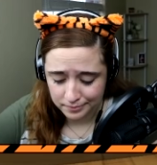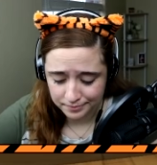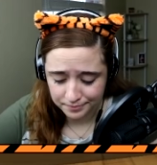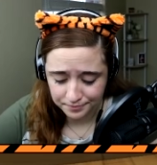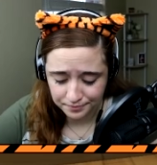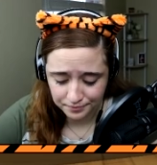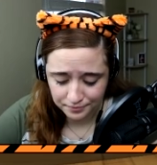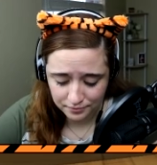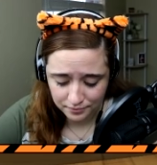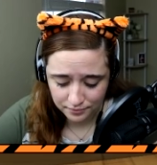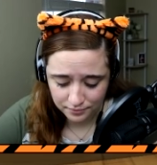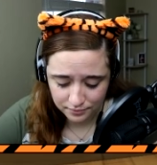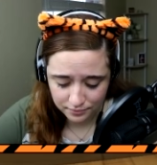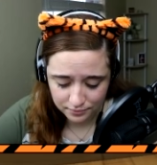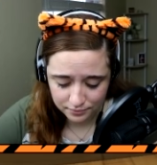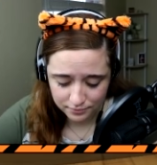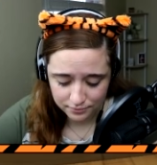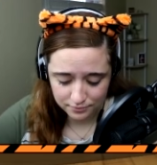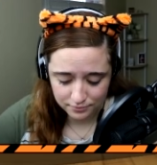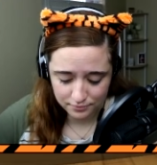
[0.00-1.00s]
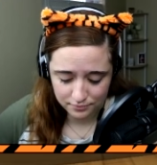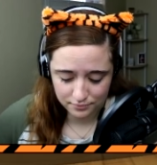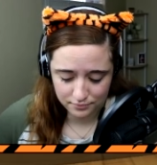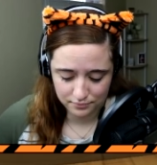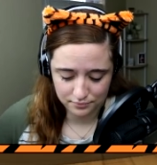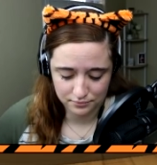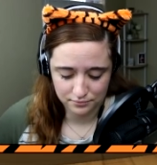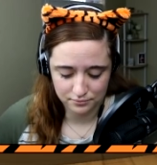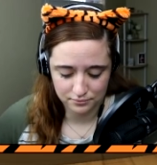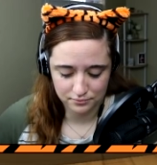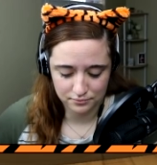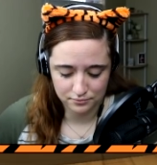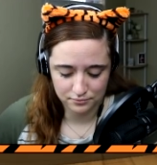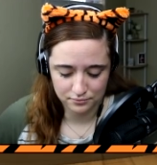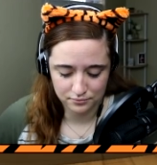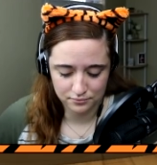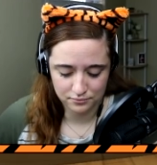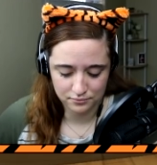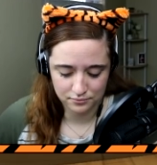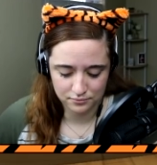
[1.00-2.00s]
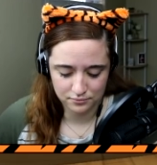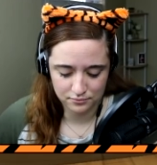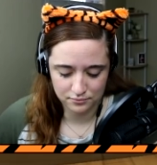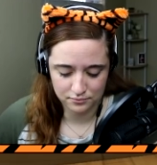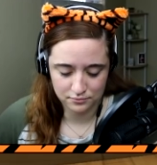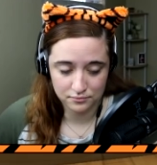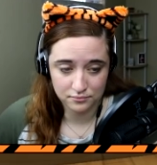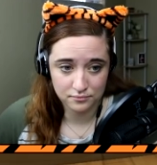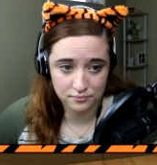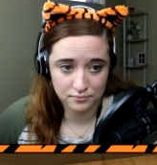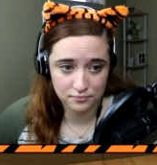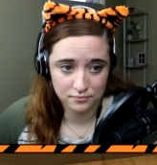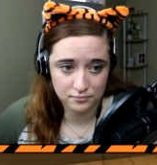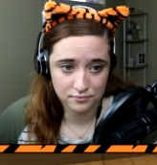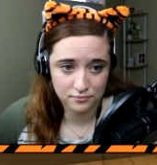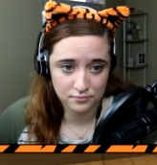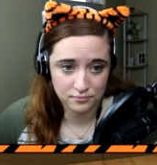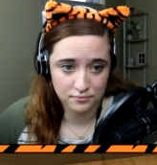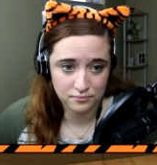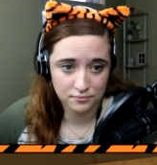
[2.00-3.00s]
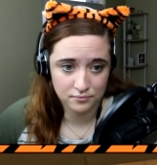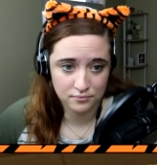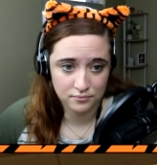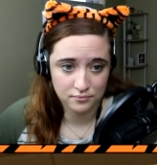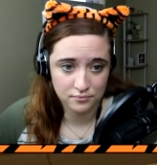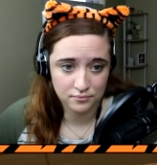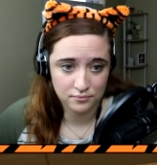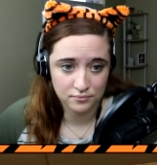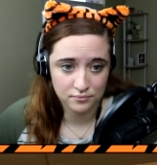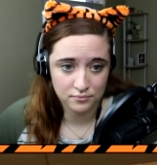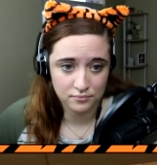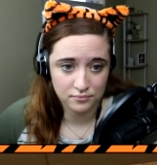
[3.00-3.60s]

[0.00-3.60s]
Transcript: (no one is talking)